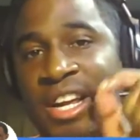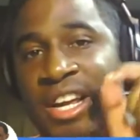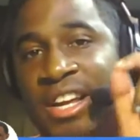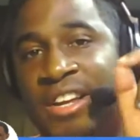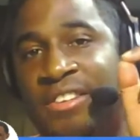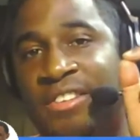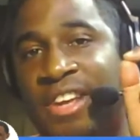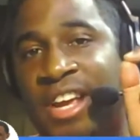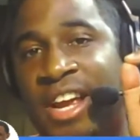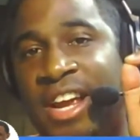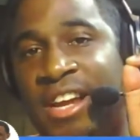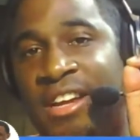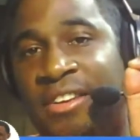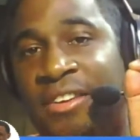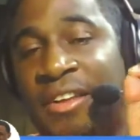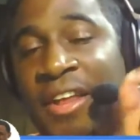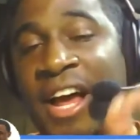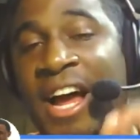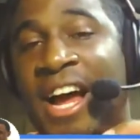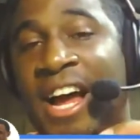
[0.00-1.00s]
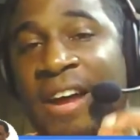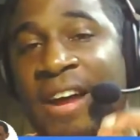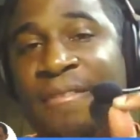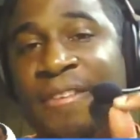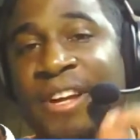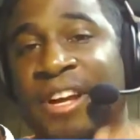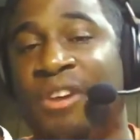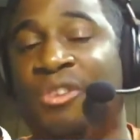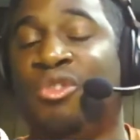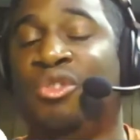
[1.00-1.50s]
is a live
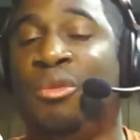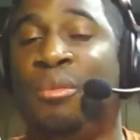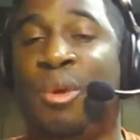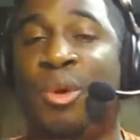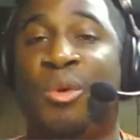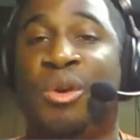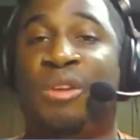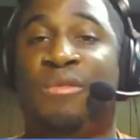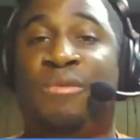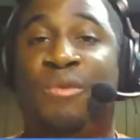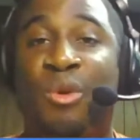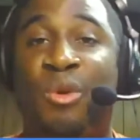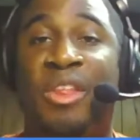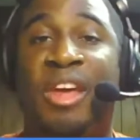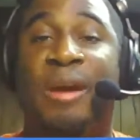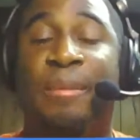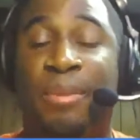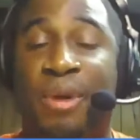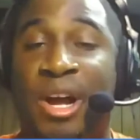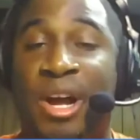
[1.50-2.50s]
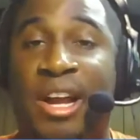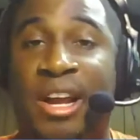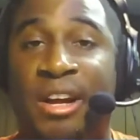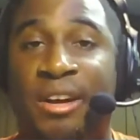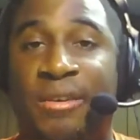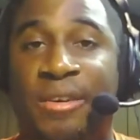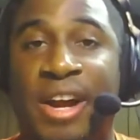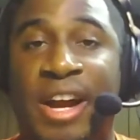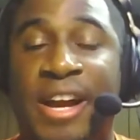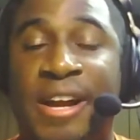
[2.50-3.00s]
testimony for that
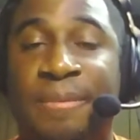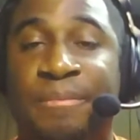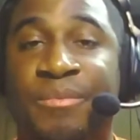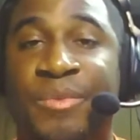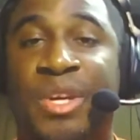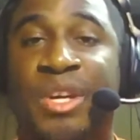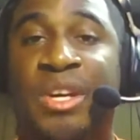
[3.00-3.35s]
product, right?